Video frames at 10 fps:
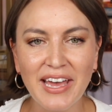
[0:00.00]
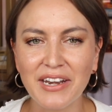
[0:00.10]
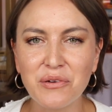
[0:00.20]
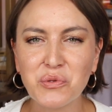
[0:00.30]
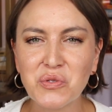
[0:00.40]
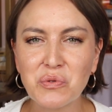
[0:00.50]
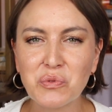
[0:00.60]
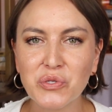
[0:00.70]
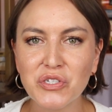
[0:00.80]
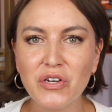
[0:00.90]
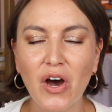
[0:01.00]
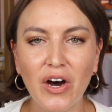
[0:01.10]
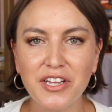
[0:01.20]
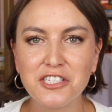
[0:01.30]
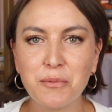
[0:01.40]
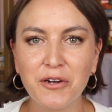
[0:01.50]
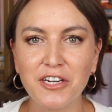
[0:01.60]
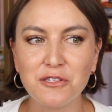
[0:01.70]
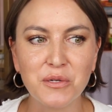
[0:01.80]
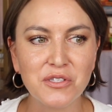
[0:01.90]
it was such an odd
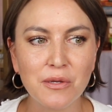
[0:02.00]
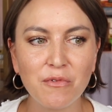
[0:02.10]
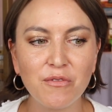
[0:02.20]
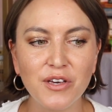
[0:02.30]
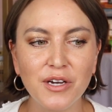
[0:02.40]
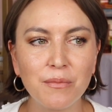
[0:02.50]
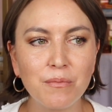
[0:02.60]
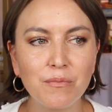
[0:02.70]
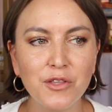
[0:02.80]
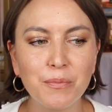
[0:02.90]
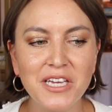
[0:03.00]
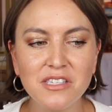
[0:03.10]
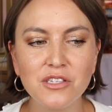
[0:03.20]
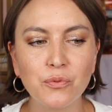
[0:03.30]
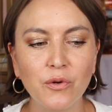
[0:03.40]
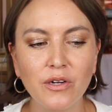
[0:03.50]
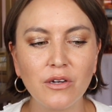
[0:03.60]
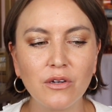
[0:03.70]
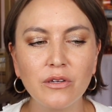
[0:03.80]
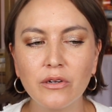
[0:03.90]
experience, because some of the pieces were
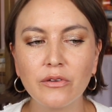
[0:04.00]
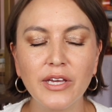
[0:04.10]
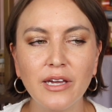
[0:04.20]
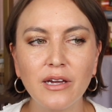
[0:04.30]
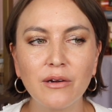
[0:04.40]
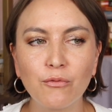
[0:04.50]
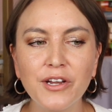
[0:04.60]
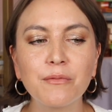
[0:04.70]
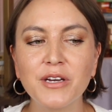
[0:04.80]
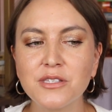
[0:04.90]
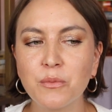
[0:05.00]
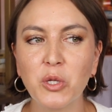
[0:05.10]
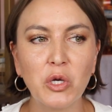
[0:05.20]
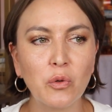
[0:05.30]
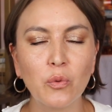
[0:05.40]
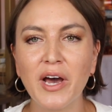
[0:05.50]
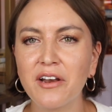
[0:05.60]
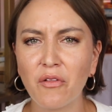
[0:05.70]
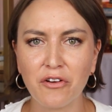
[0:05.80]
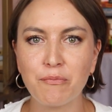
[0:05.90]
clearly written by somebody who had
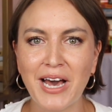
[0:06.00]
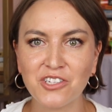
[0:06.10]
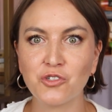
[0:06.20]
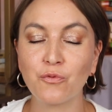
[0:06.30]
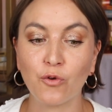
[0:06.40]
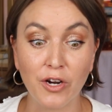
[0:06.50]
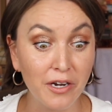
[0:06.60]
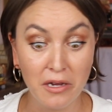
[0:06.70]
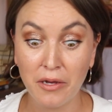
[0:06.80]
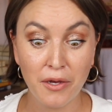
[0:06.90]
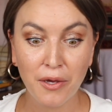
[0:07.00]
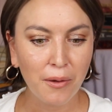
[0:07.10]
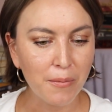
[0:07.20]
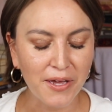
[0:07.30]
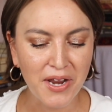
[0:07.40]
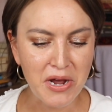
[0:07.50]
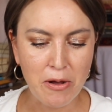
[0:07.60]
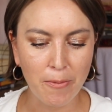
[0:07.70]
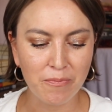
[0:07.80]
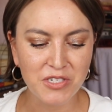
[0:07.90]
a lot of passion for it, but
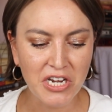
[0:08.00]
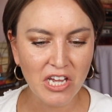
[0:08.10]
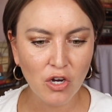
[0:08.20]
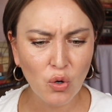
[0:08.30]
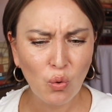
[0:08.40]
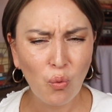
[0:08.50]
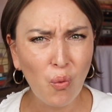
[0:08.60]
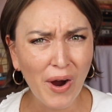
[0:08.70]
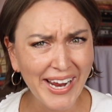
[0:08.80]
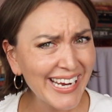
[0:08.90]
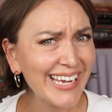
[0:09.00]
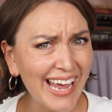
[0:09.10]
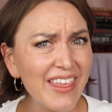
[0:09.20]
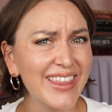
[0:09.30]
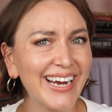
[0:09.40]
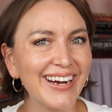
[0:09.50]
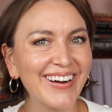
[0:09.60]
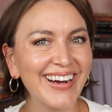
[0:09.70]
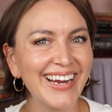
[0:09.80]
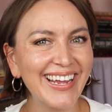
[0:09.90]
didn't quite get
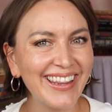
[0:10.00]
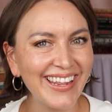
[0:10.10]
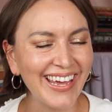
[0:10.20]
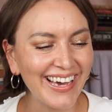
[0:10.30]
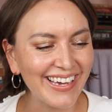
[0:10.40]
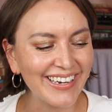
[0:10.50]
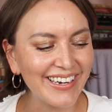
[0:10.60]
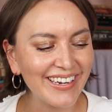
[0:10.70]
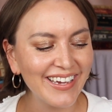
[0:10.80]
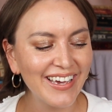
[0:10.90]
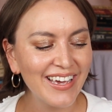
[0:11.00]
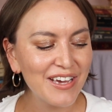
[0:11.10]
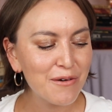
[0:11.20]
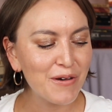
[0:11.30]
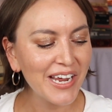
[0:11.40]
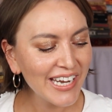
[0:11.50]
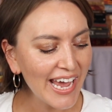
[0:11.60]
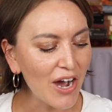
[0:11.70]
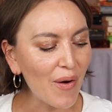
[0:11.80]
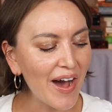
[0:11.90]
there in the end. But
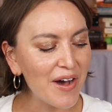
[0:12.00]
anyhow,